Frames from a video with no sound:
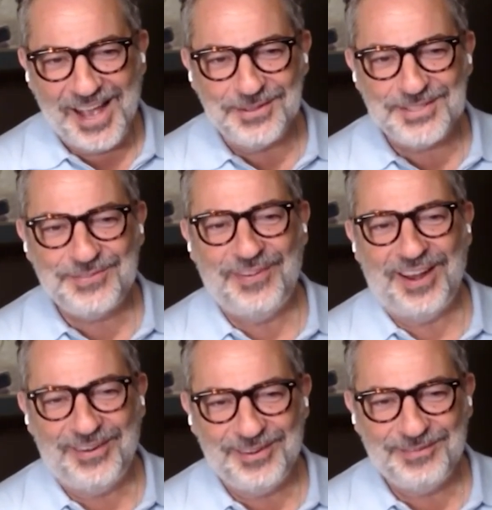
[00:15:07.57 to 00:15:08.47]
I was
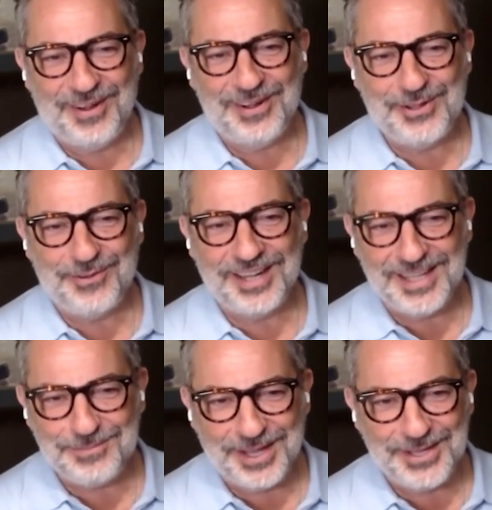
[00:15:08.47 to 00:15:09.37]
very, very
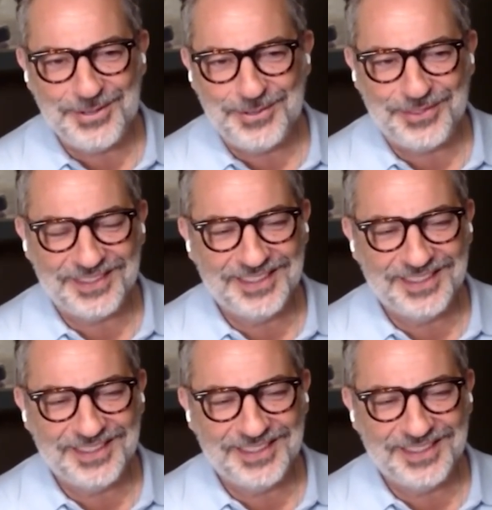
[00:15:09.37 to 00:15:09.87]
gritty in my youth.